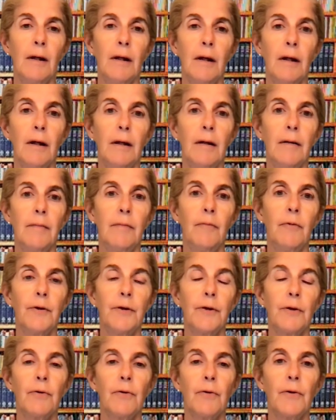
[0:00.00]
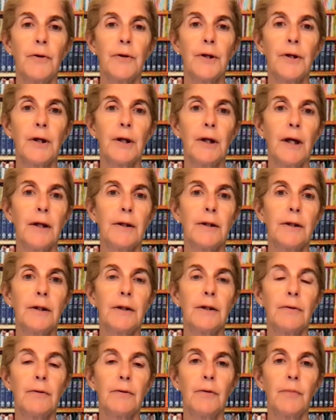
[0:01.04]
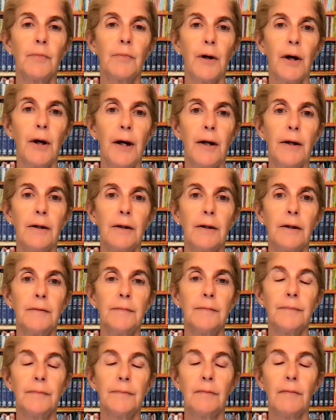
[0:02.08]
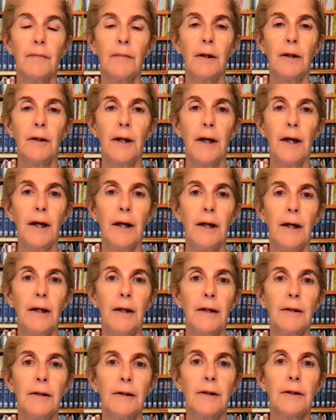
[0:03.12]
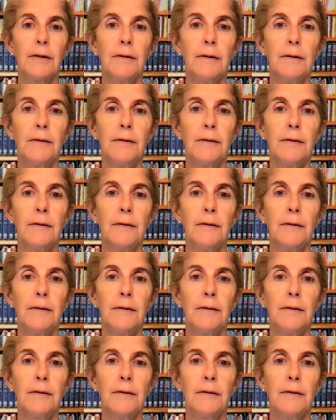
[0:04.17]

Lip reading: with the horse connected through the bridle in the hand,